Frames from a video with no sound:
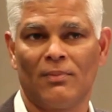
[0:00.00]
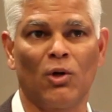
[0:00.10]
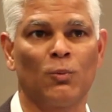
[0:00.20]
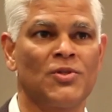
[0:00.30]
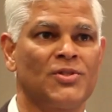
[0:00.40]

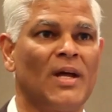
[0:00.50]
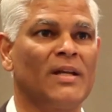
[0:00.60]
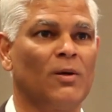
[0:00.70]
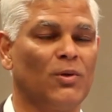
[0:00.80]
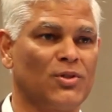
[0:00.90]

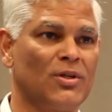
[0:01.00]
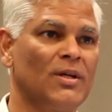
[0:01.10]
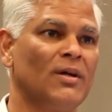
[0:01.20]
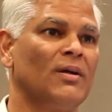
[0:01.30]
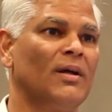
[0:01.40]
Notwithstanding what you
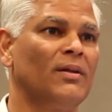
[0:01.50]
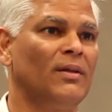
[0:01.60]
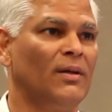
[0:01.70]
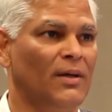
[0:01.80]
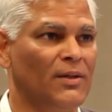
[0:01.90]
hear
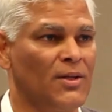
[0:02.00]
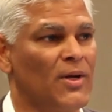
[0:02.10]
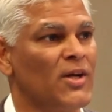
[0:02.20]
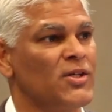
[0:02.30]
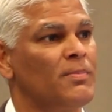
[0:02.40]
in the
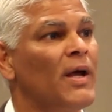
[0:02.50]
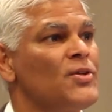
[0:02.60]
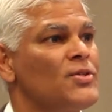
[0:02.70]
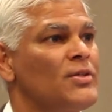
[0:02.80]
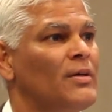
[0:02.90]
trashy
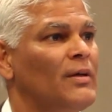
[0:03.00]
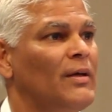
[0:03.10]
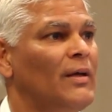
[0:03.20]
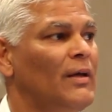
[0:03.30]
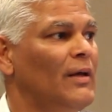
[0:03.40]
press,
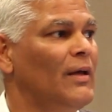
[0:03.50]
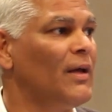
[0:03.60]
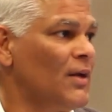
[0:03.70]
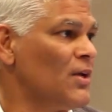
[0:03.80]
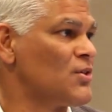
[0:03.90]

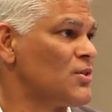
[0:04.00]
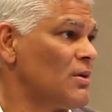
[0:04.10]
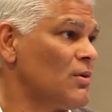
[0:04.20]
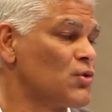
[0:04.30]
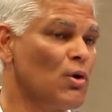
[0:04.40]
it is
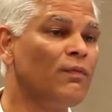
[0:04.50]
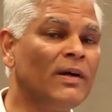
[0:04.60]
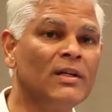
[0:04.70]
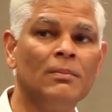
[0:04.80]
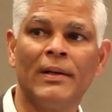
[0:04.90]
so
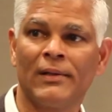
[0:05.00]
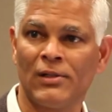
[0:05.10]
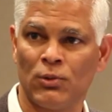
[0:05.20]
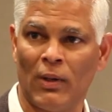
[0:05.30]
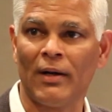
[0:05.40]

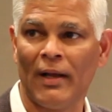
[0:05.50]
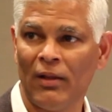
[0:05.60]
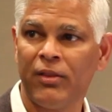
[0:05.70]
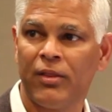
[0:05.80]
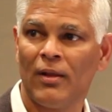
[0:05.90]
fundamental to our
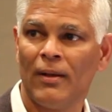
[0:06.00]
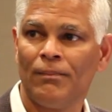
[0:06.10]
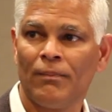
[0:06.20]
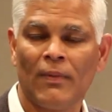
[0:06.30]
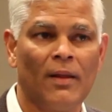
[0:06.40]
health
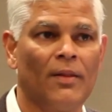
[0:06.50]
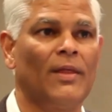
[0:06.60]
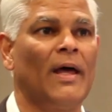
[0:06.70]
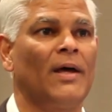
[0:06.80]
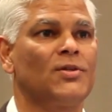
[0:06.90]

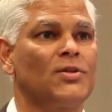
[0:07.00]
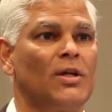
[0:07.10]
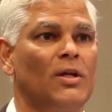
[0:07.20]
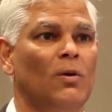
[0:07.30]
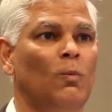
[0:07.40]
that
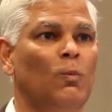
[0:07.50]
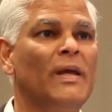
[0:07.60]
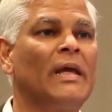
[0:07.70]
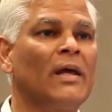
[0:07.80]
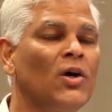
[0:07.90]

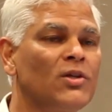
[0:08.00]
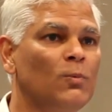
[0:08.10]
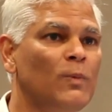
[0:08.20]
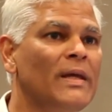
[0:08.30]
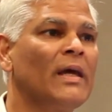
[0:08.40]
we cannot
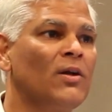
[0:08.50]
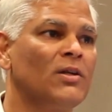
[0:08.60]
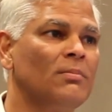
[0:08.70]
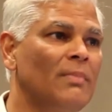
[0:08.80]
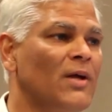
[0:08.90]

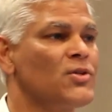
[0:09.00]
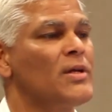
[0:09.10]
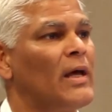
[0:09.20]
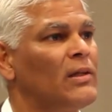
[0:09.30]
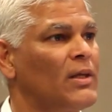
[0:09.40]

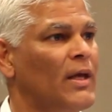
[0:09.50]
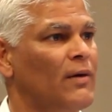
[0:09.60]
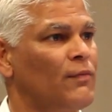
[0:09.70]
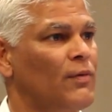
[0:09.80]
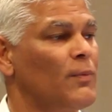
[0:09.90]
imagine
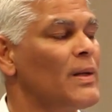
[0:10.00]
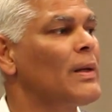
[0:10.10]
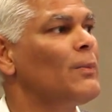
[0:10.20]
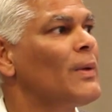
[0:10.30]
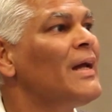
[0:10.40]
healthcare
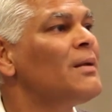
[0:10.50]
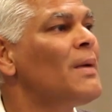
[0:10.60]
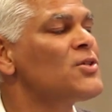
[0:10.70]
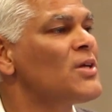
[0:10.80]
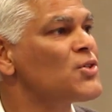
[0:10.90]
we can't
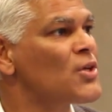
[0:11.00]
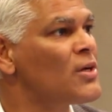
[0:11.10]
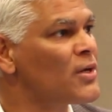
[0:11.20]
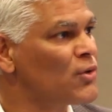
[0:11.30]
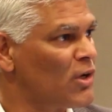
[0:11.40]
imagine our
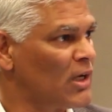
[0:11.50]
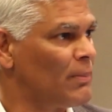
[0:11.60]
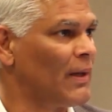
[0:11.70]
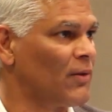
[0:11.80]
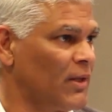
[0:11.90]
children growing
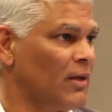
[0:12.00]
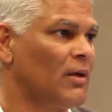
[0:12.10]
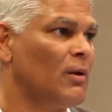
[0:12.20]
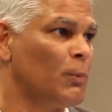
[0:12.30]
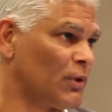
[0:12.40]
up healthy
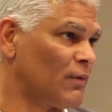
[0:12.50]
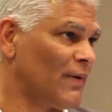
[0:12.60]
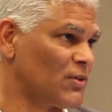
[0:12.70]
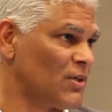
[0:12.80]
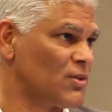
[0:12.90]
without
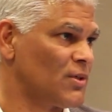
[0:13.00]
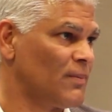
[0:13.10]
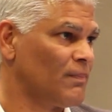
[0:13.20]
vaccines.